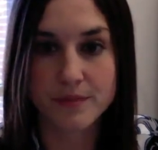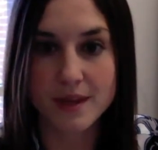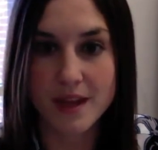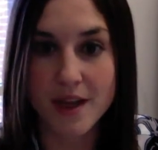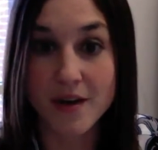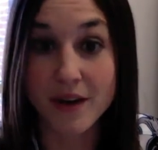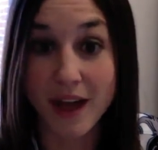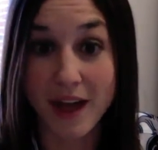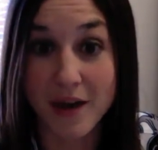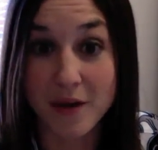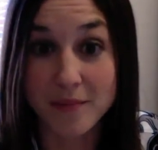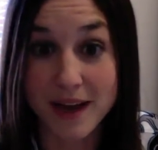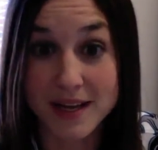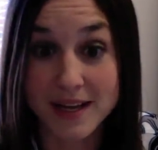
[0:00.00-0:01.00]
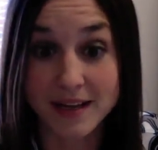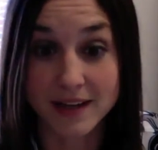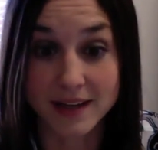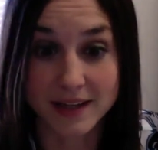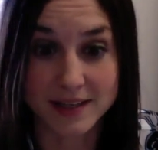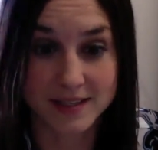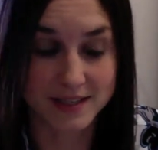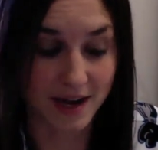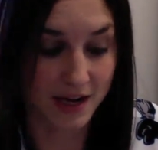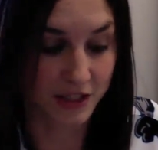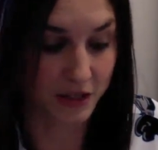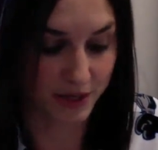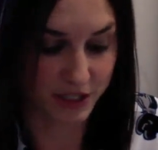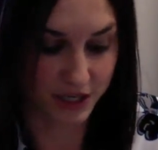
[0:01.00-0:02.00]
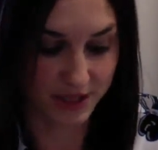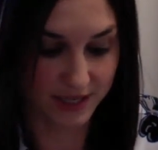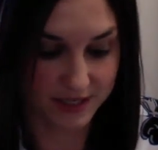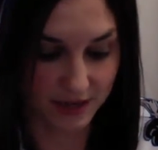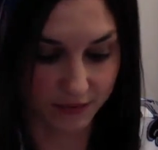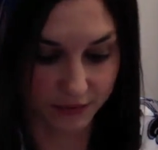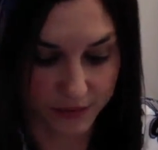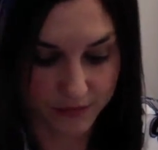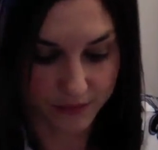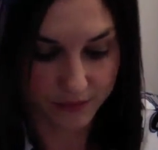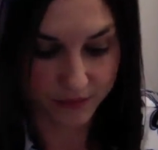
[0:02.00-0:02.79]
Okay, I hope that is not too much and that's helpful.